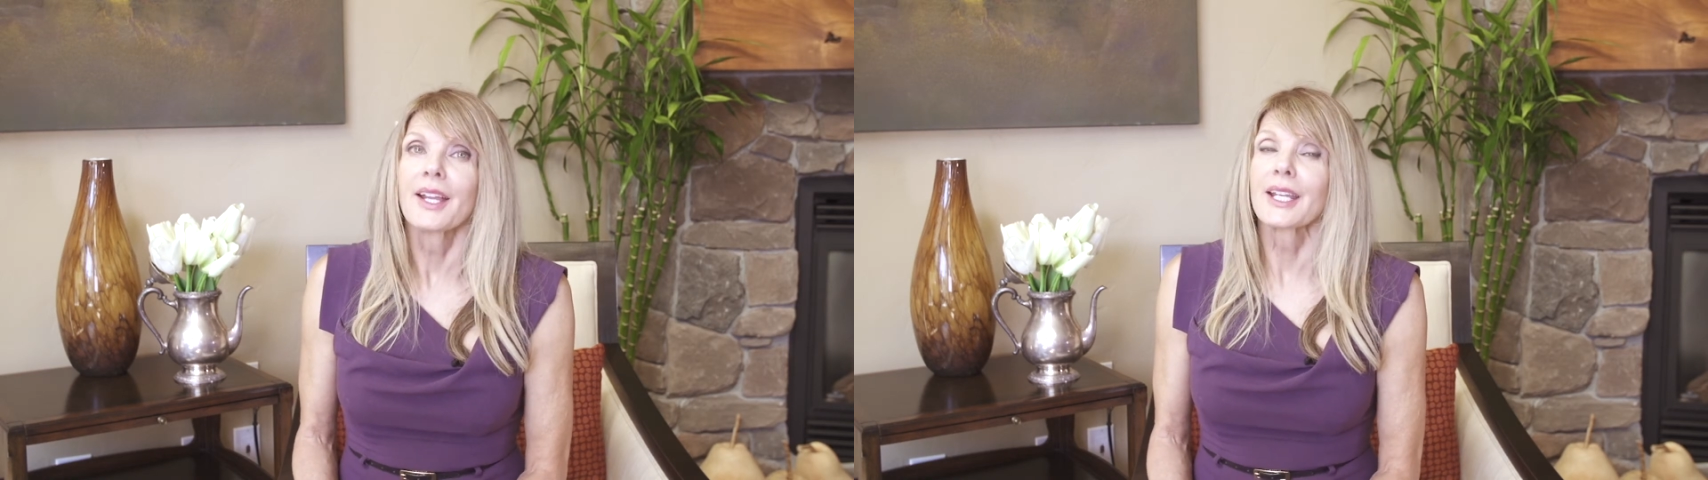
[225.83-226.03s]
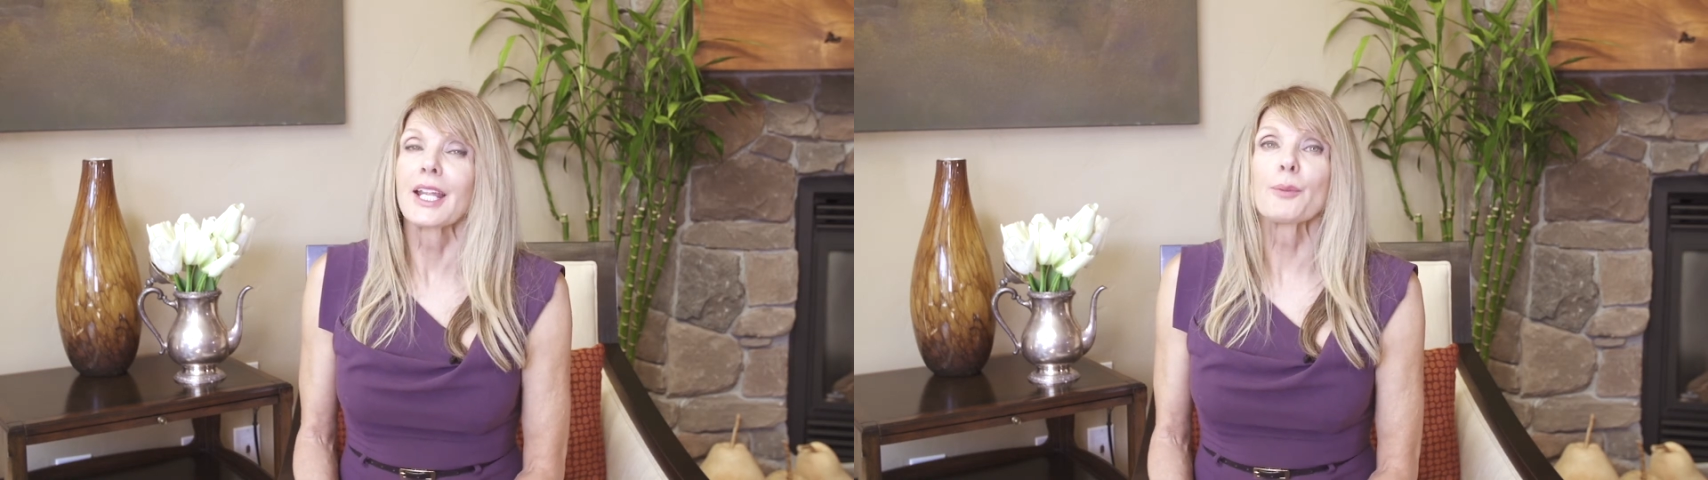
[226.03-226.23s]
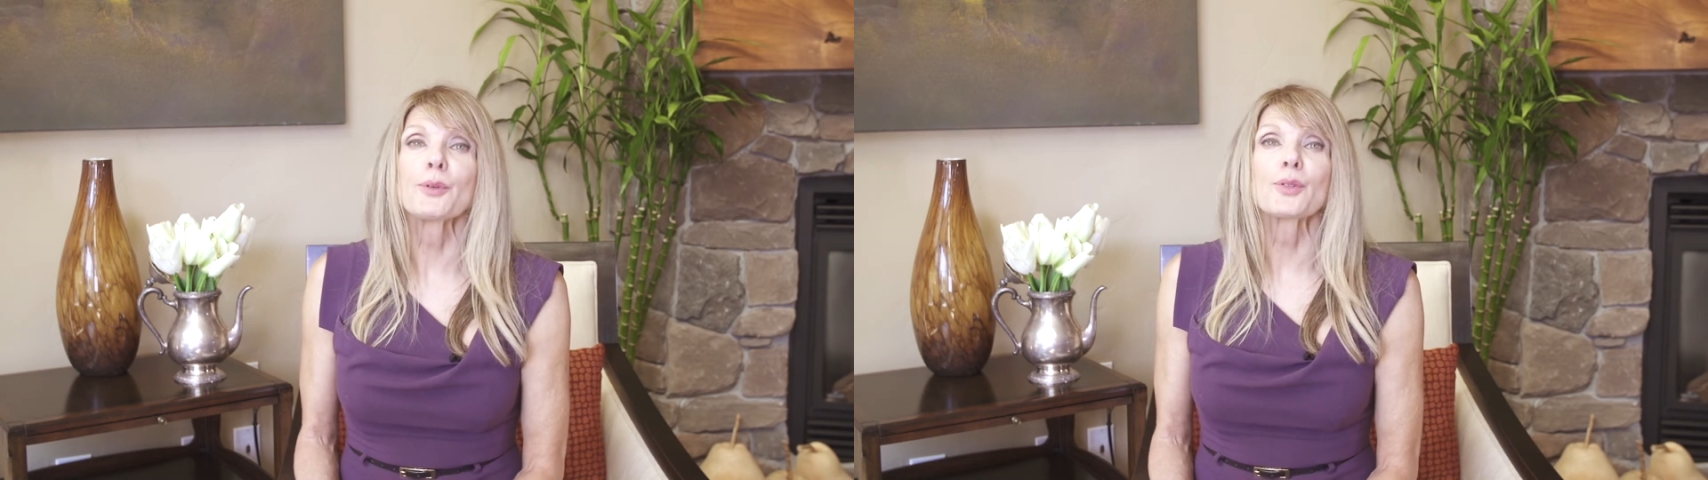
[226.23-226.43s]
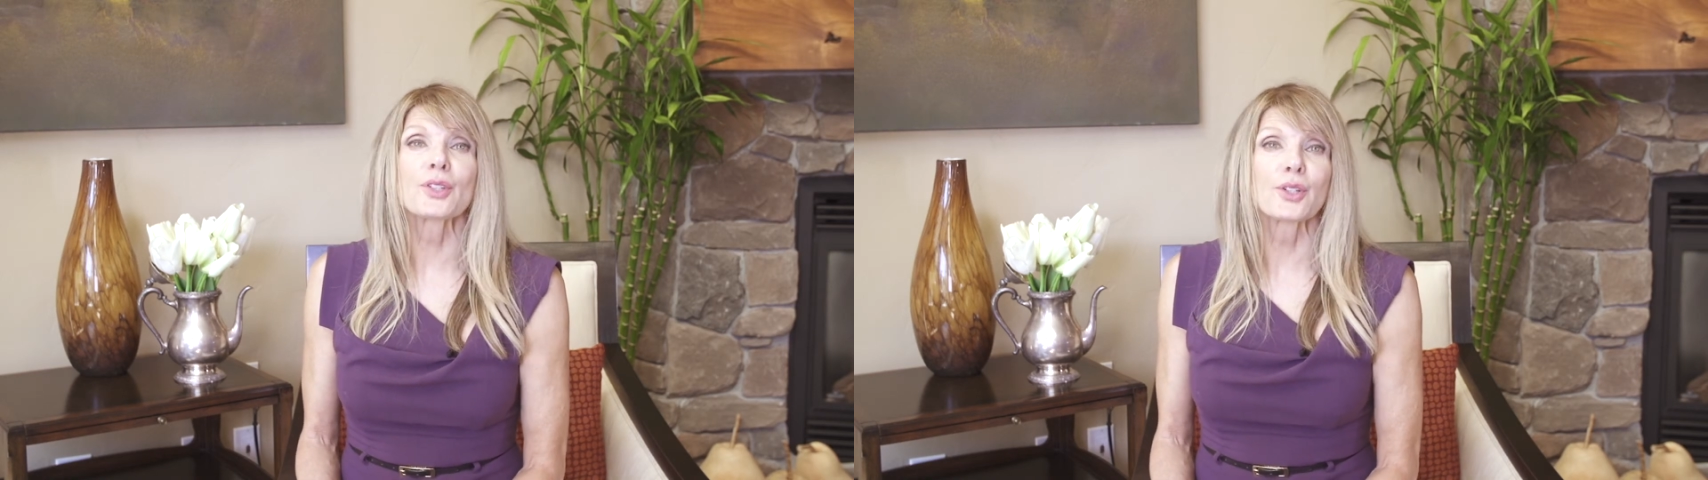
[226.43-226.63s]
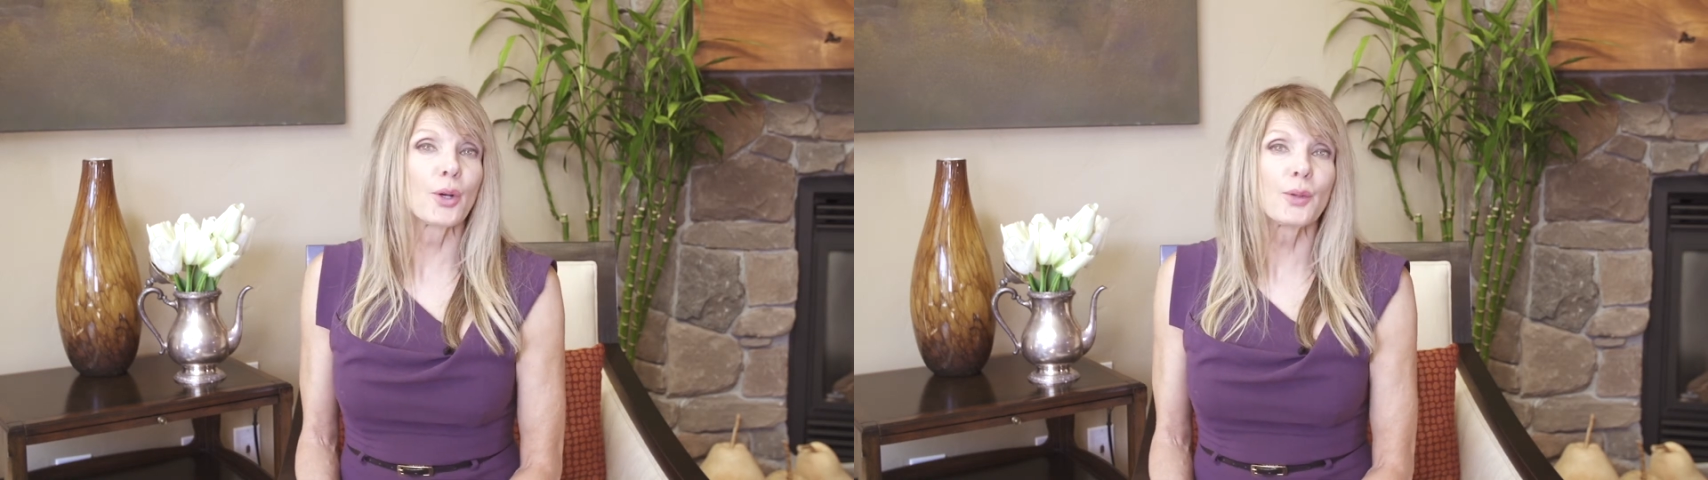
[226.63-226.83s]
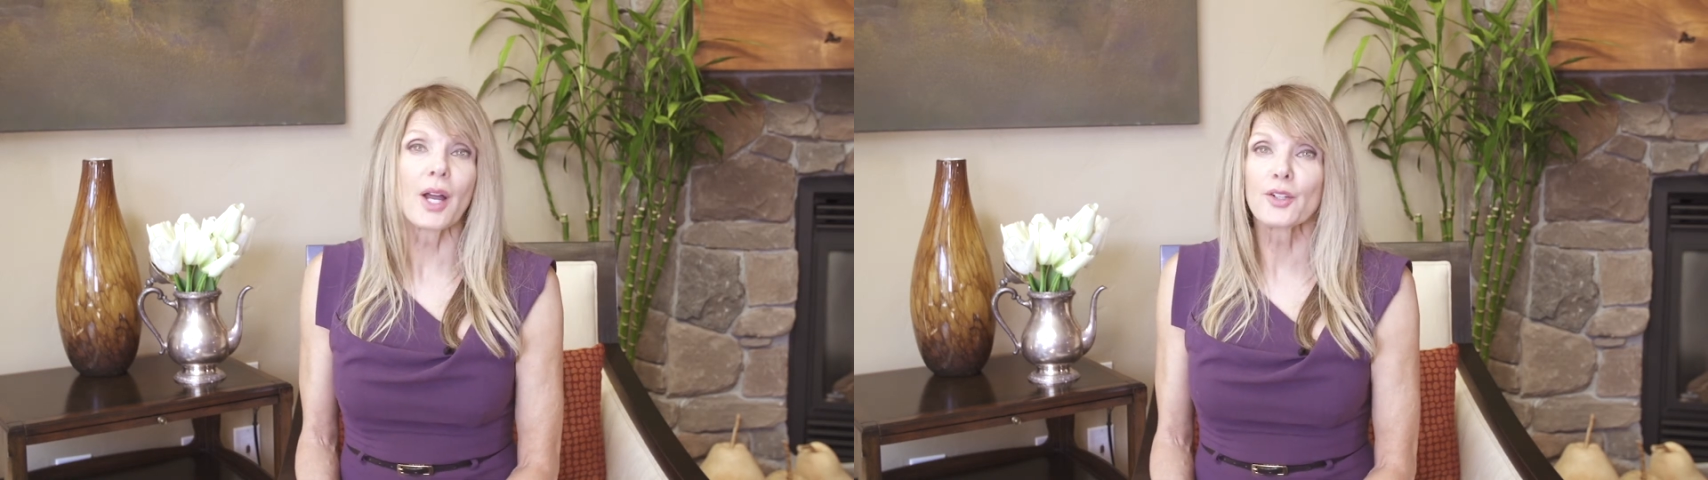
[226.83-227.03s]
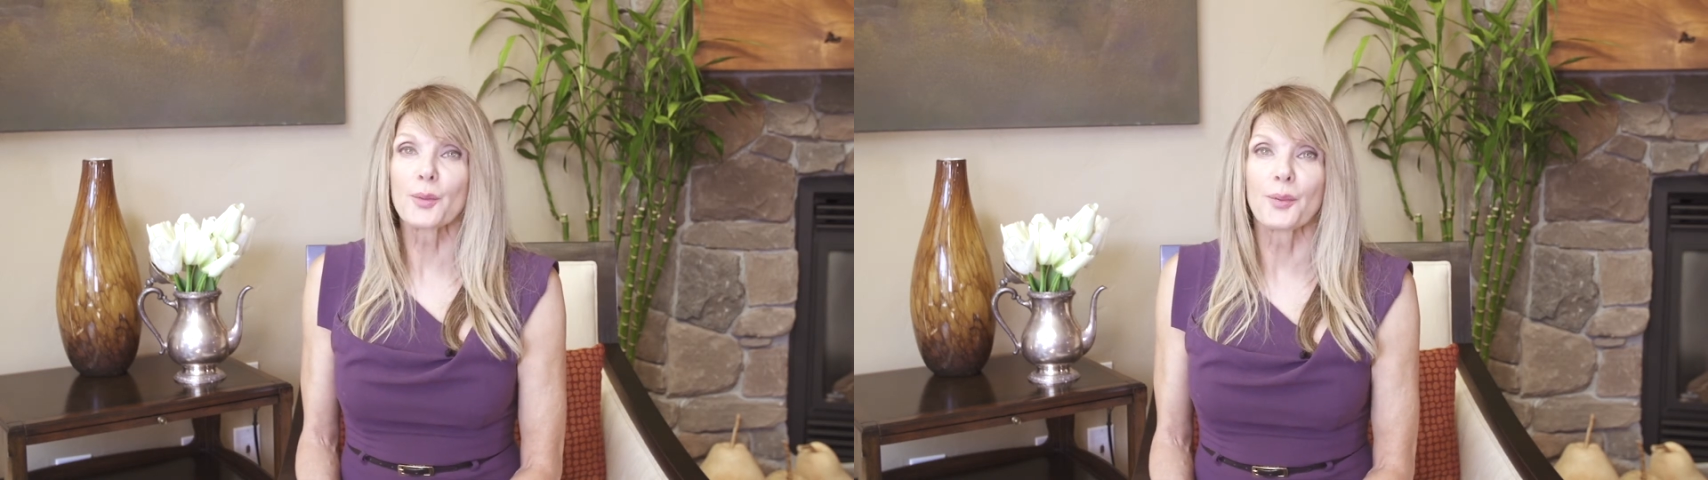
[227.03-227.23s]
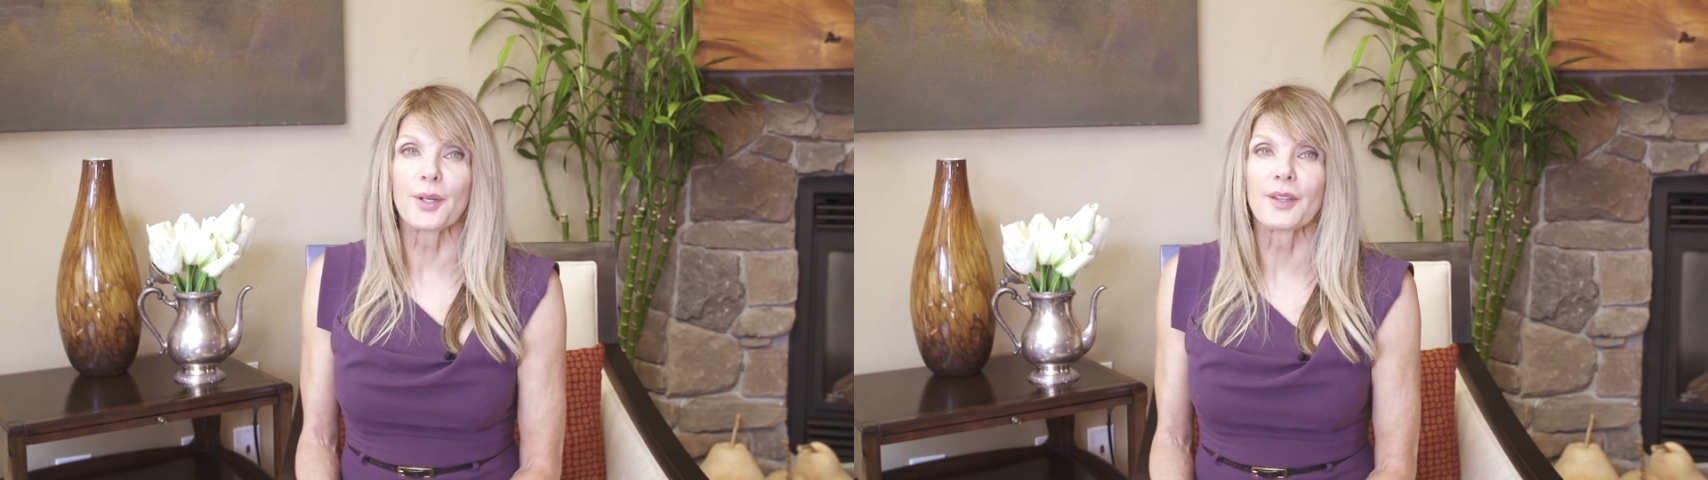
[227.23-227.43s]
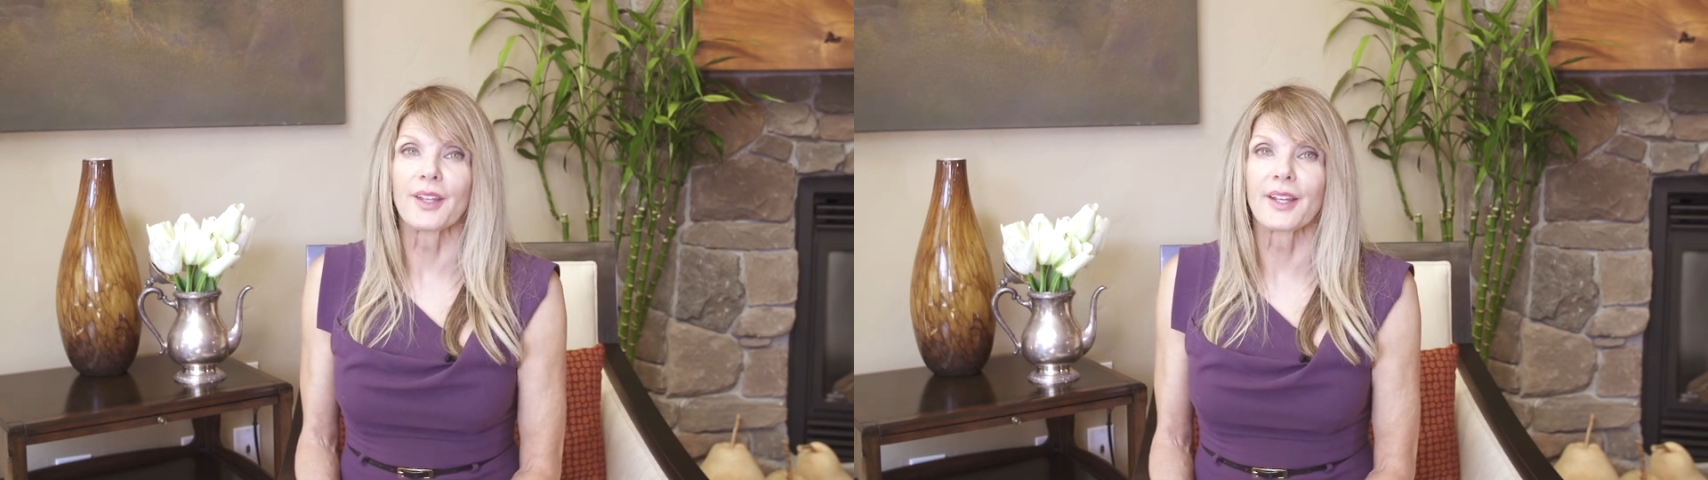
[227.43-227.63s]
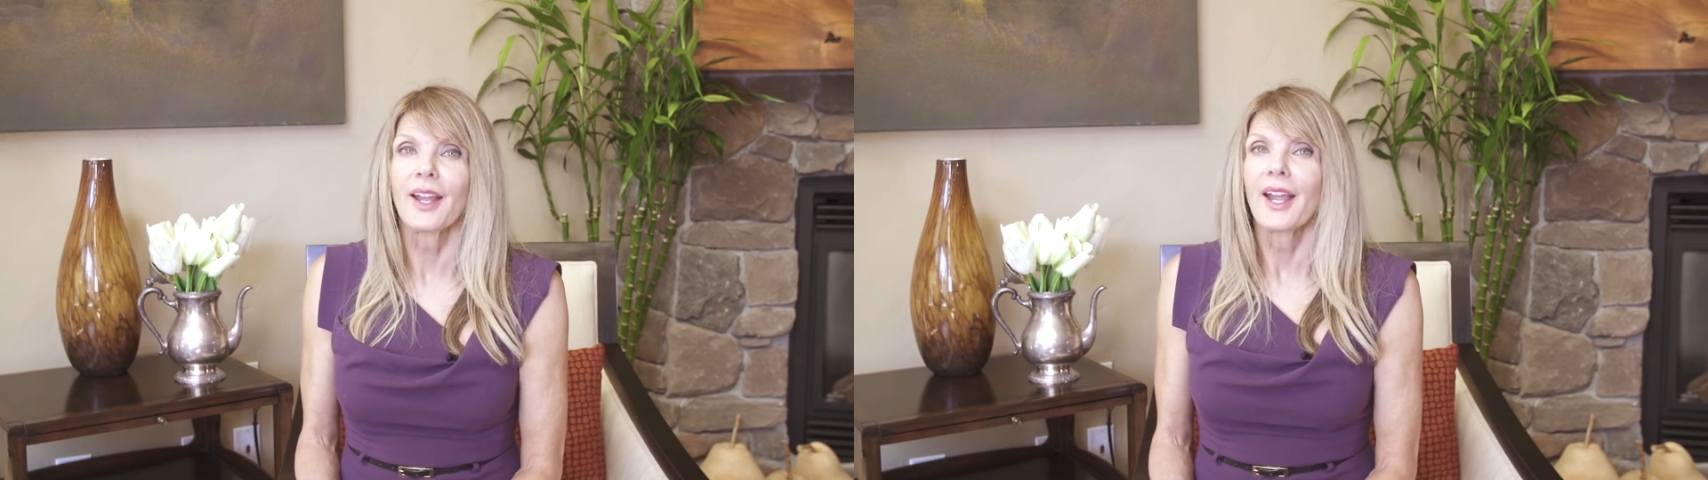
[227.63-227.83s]
can help you slow down your
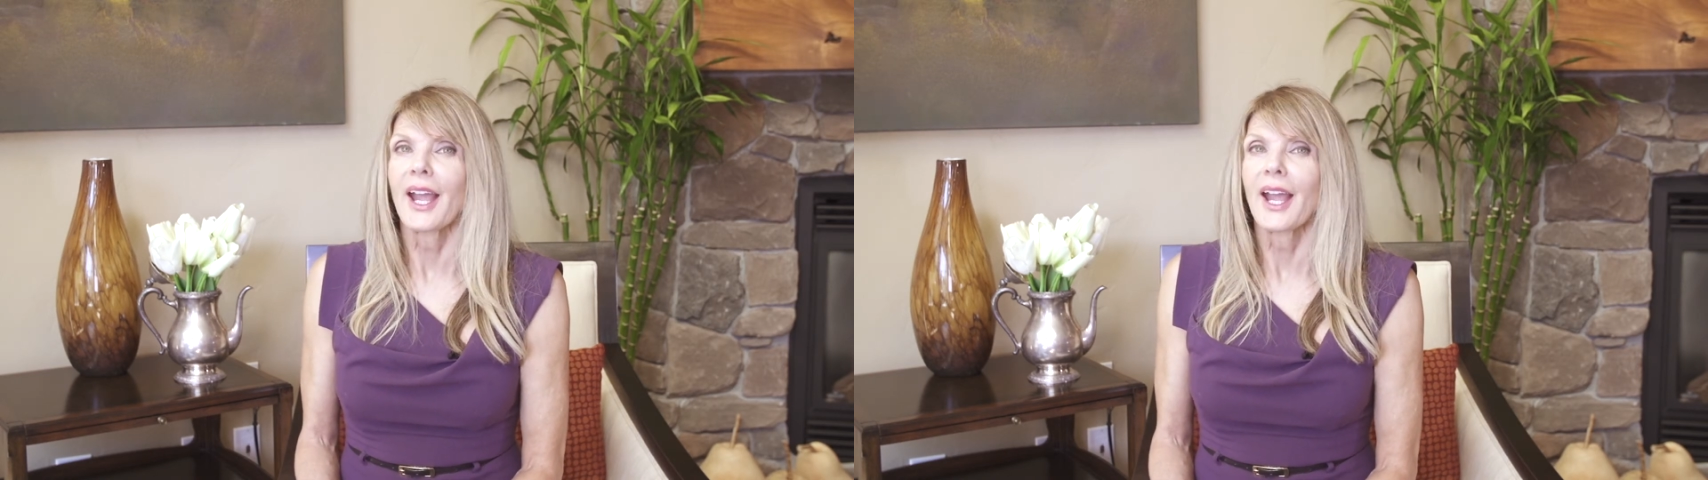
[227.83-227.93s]
breathing